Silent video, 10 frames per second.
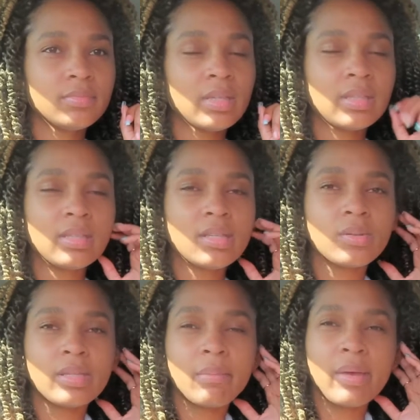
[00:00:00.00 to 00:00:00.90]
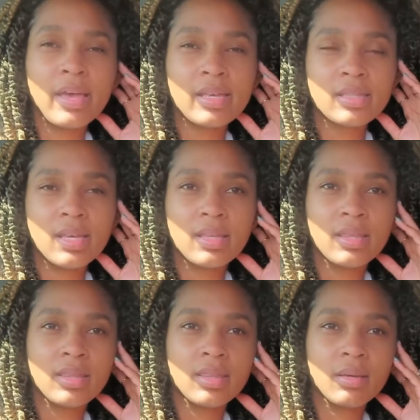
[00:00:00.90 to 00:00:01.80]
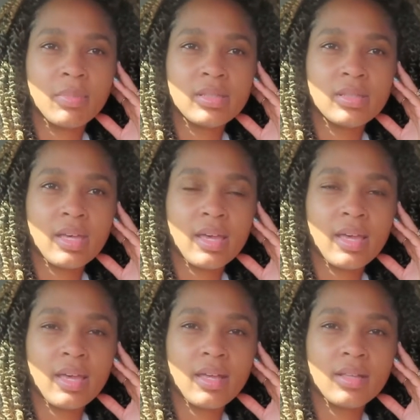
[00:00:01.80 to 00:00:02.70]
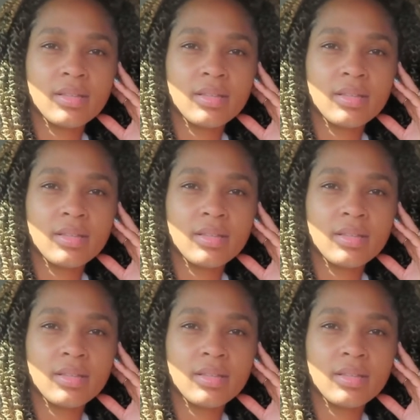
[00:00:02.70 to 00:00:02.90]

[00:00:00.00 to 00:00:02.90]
I think that's what that bag said that the pizza guy had.